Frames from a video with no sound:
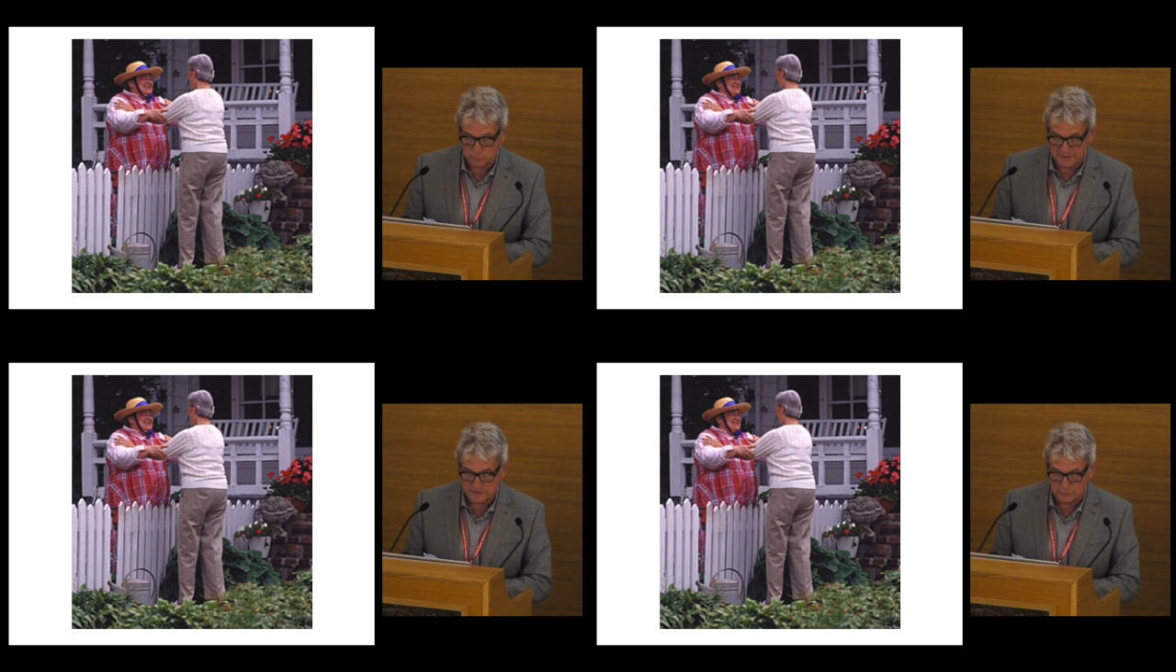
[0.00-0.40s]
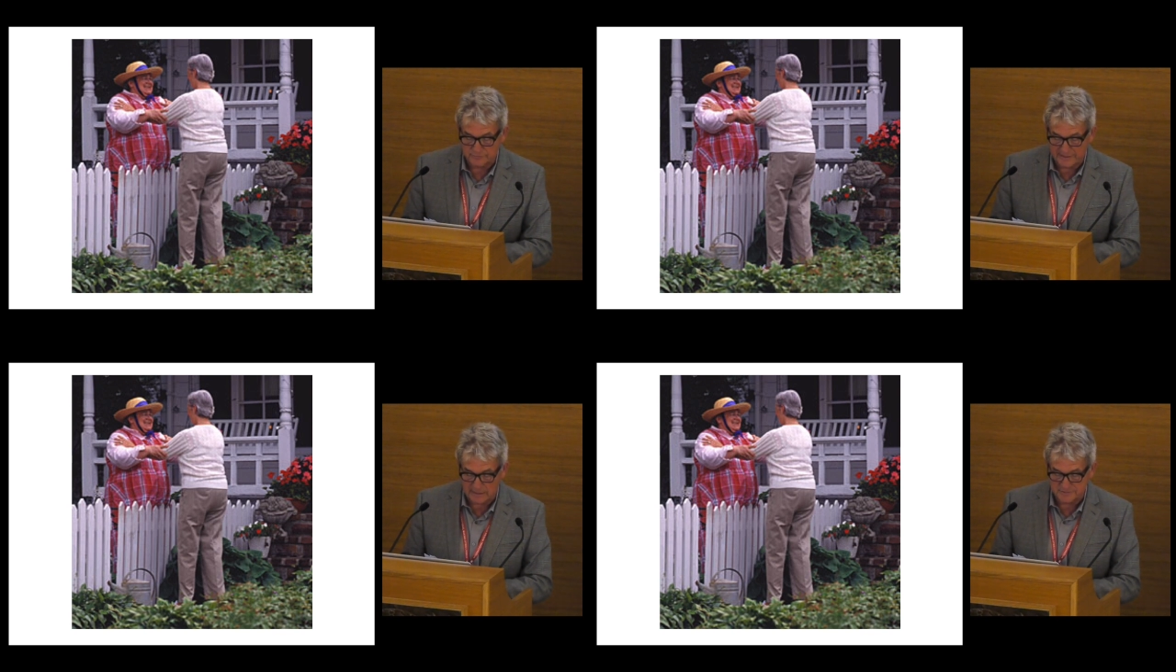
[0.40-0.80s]

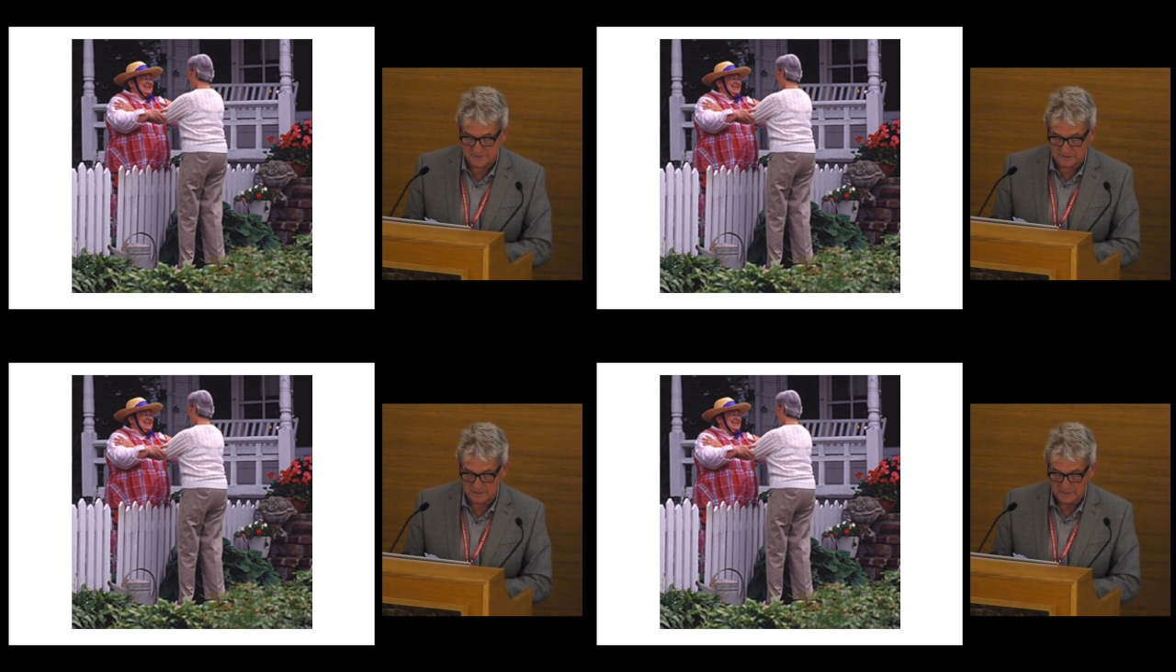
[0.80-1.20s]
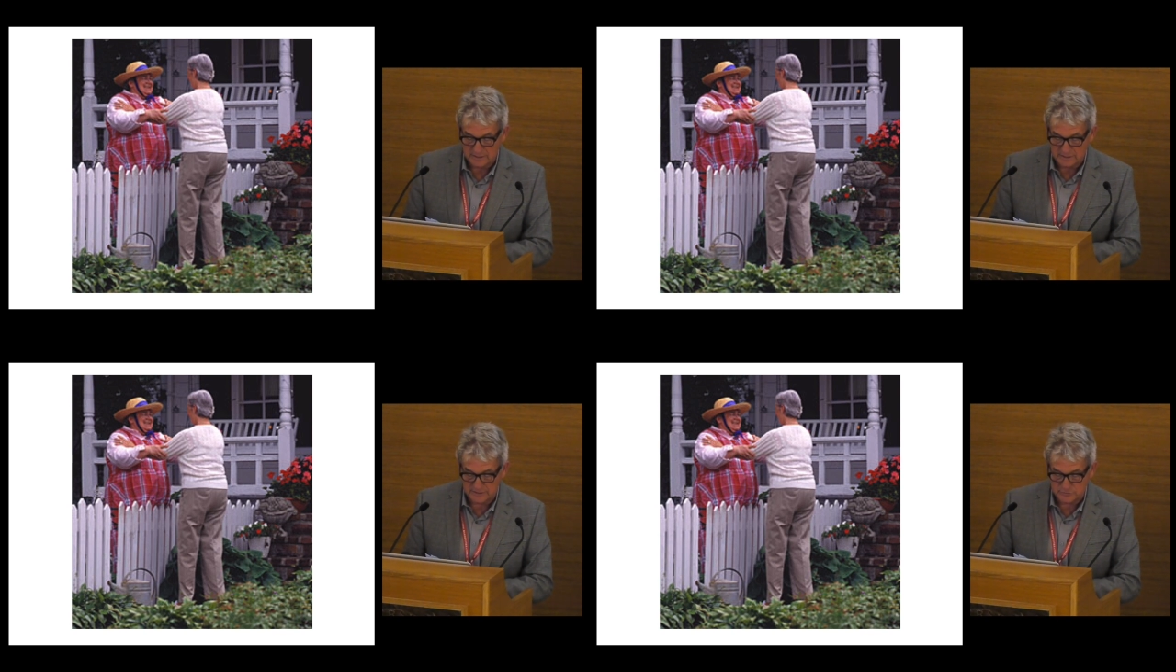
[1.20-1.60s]
$22,000
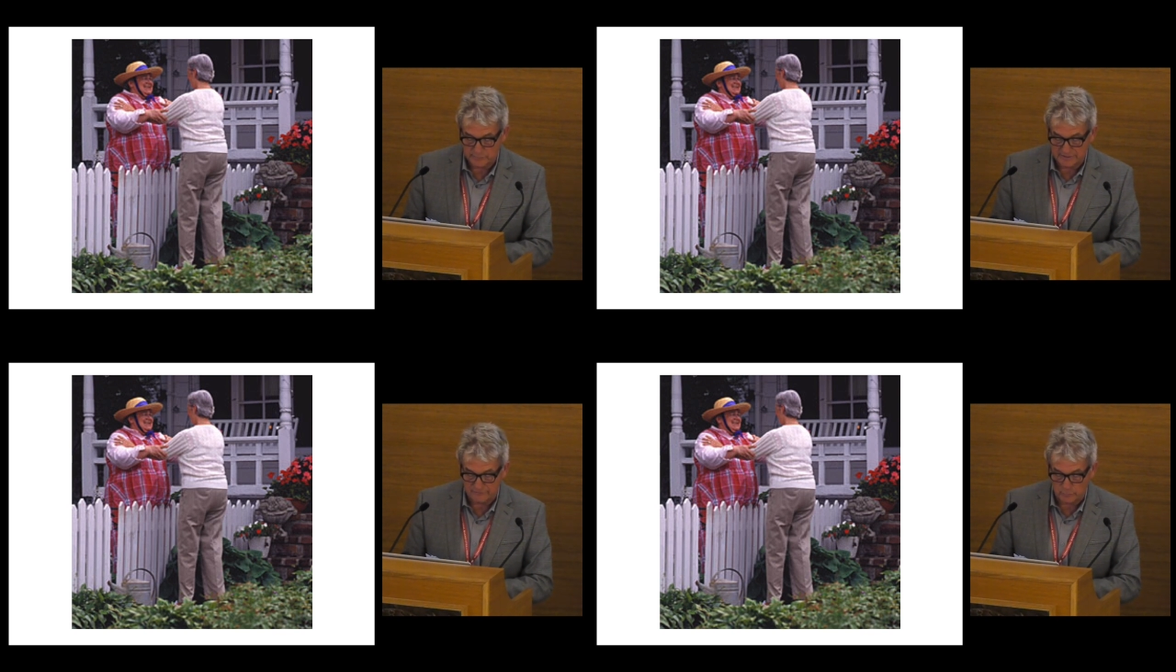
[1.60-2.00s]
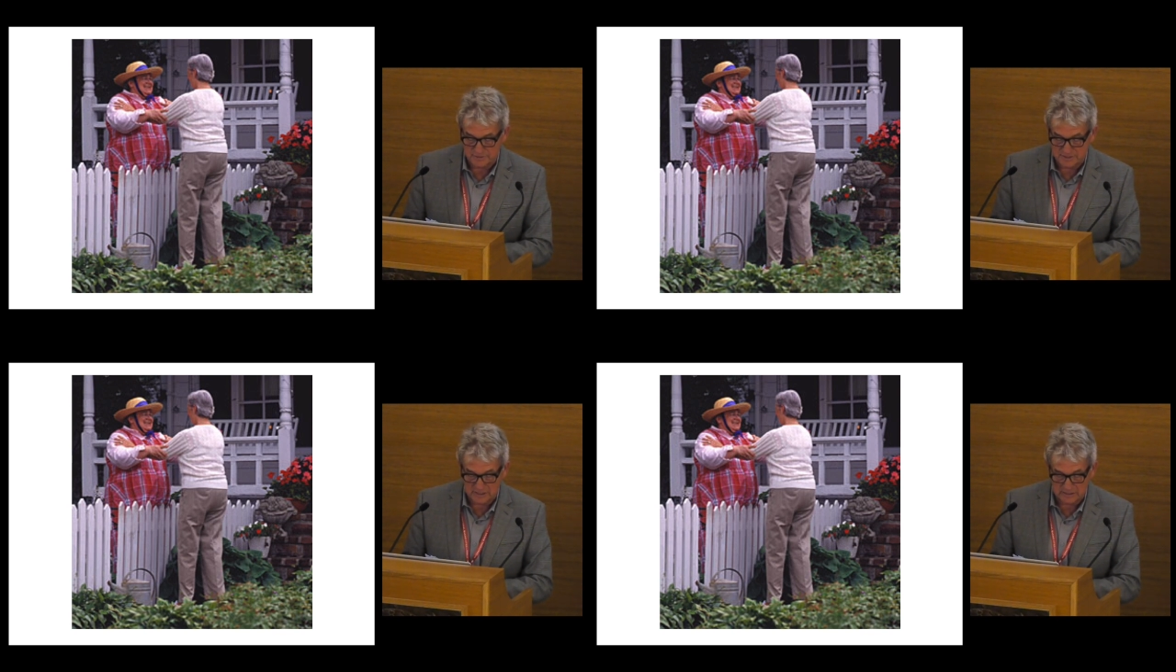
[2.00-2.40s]
in
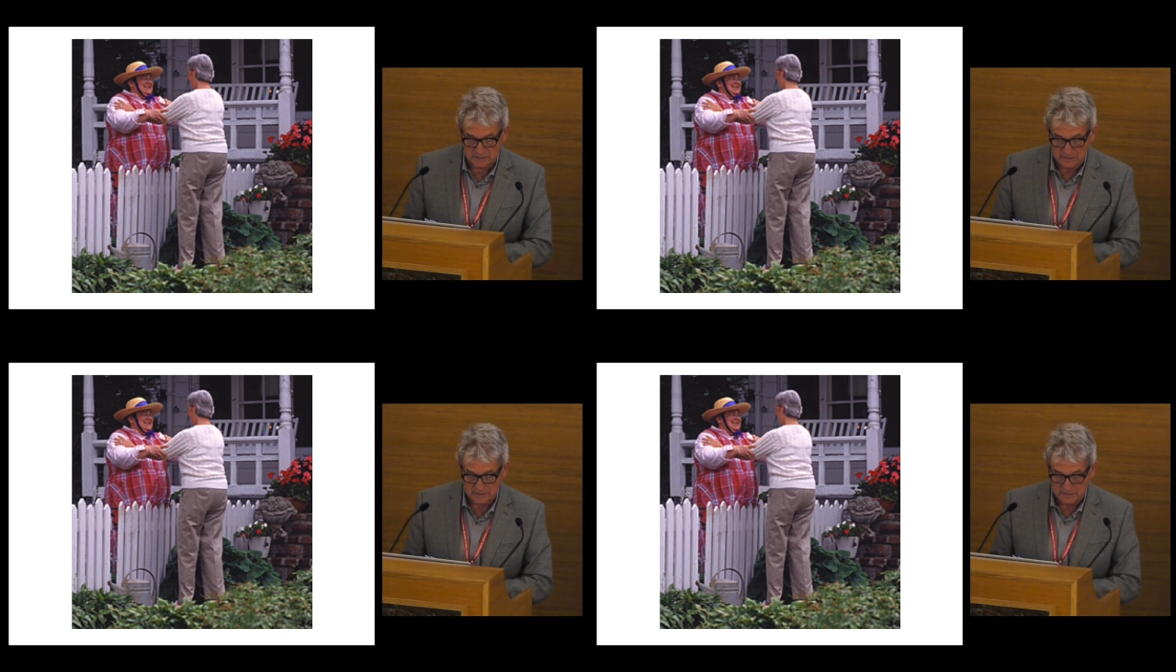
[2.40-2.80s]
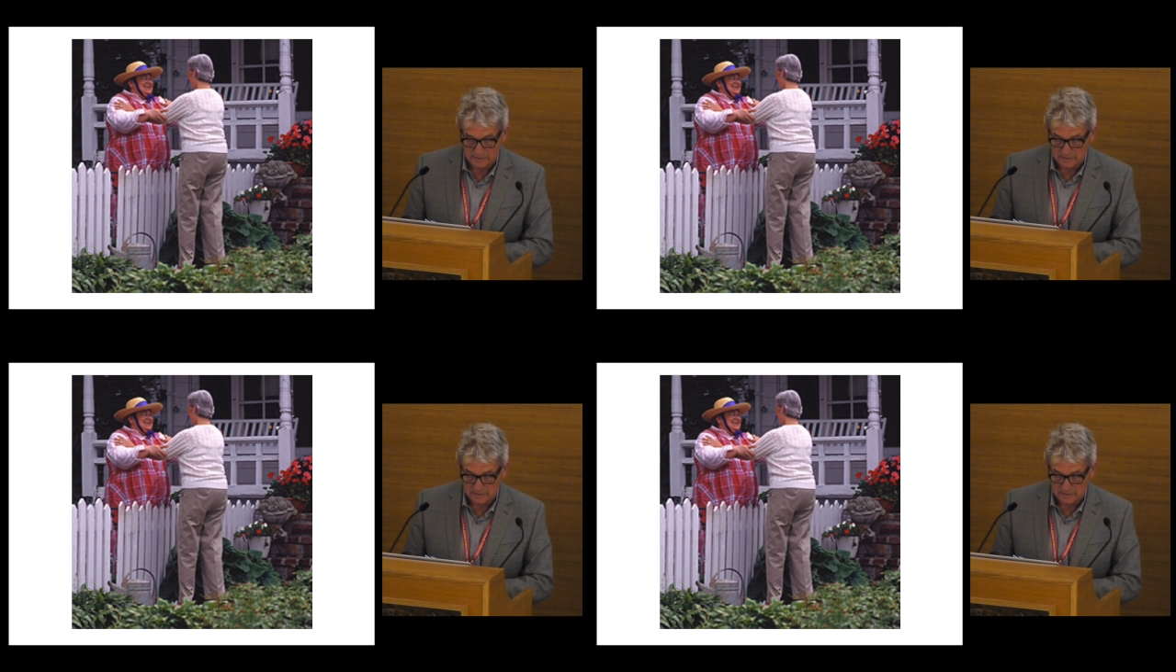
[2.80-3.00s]
2014,